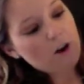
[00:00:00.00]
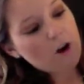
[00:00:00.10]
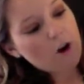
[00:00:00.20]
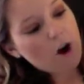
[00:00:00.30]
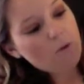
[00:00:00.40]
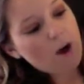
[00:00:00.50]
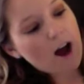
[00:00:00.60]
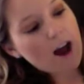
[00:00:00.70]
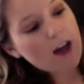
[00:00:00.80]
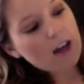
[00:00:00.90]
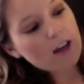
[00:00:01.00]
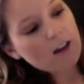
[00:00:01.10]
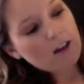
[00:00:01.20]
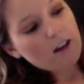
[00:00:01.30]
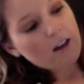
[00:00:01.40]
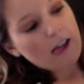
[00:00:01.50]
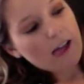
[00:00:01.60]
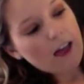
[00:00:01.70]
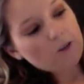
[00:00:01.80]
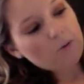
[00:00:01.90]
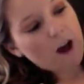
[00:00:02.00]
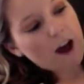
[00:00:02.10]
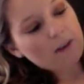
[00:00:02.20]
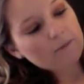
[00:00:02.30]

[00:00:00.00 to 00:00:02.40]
a Y, and a Y.